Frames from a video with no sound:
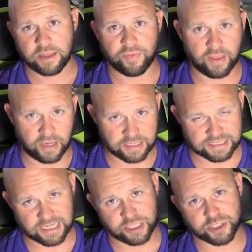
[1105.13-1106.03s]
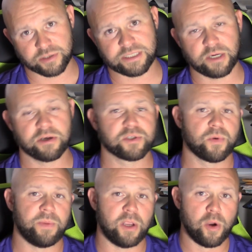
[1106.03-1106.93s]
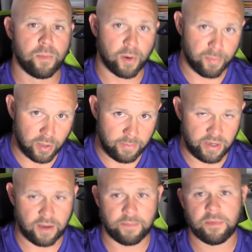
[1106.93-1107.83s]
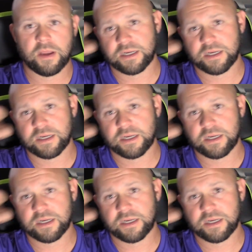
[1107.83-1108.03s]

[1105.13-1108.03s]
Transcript: The Signature Series will be uber premium,